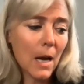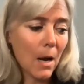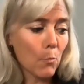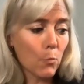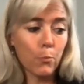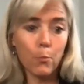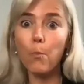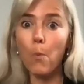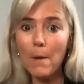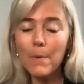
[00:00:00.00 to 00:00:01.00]
um,
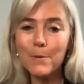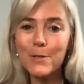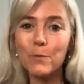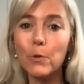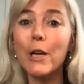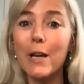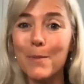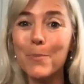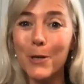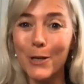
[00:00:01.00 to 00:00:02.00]
while we were still working on
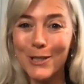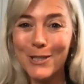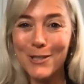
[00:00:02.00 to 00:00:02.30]
the book.